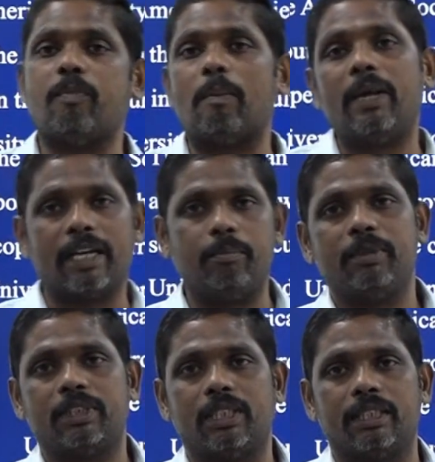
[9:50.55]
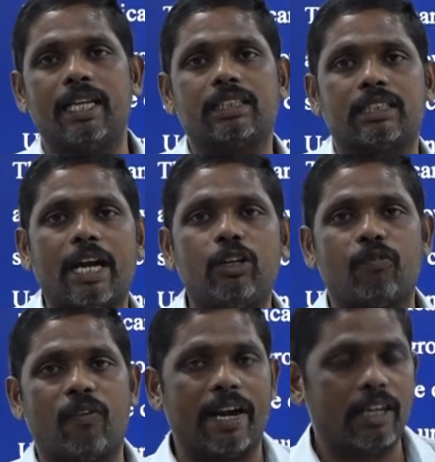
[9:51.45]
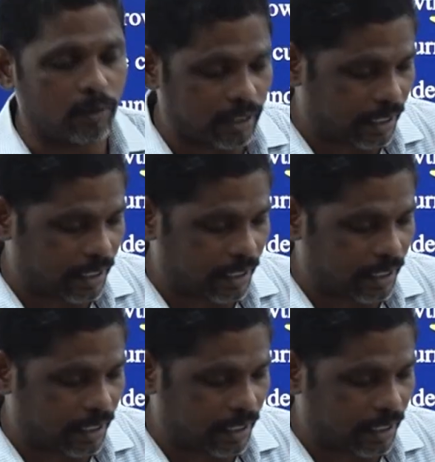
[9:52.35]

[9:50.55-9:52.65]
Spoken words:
public administration. He has tried to find out the